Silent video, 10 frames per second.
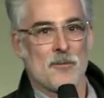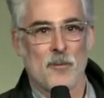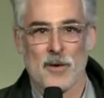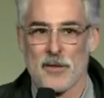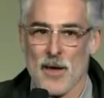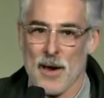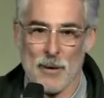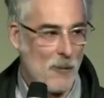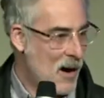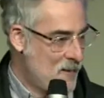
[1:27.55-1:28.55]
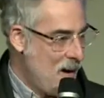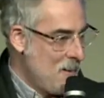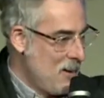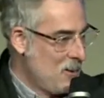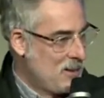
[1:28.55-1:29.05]
with my wife
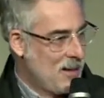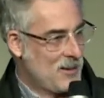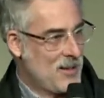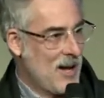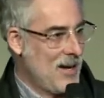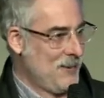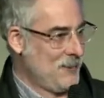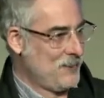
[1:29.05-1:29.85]
Amy, who's here tonight.